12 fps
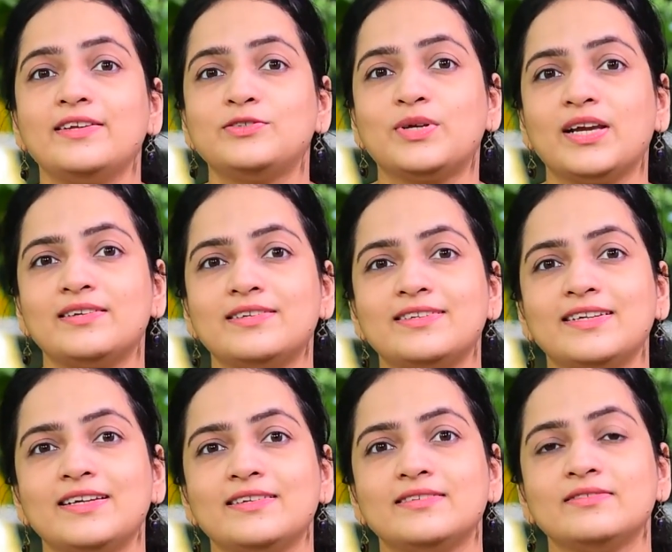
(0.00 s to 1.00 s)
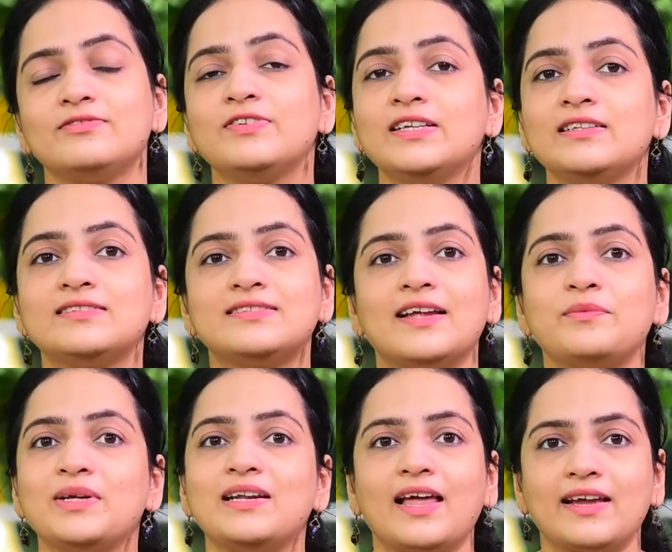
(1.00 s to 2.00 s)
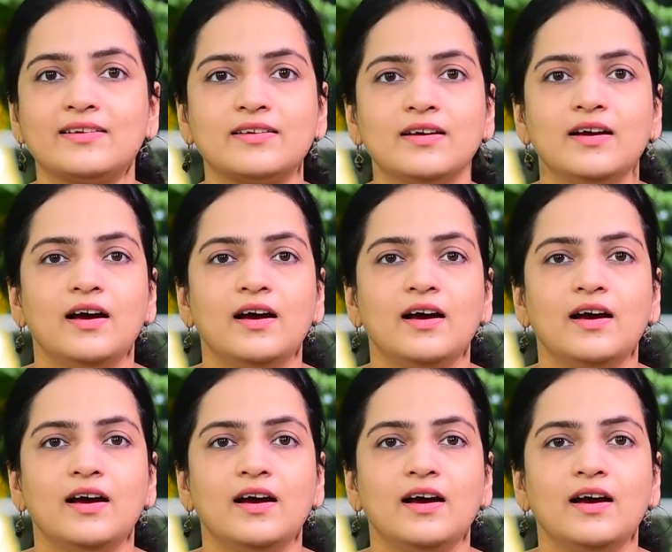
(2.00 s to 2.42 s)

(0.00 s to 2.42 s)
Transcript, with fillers: educated in fields that we liked.